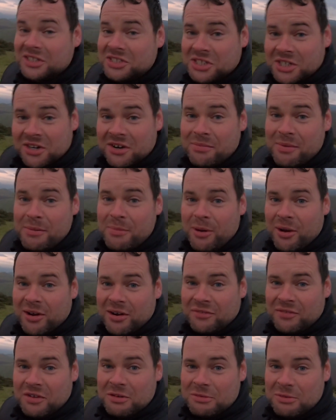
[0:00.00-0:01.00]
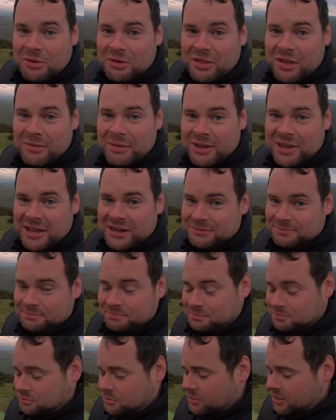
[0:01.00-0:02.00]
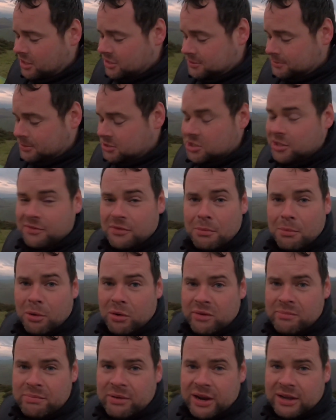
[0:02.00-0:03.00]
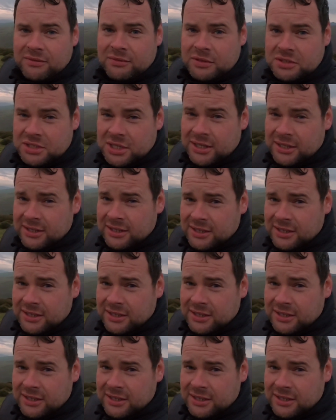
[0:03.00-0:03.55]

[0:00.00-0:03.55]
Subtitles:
certainly be buying a few more of them again, especially for morning breakfast.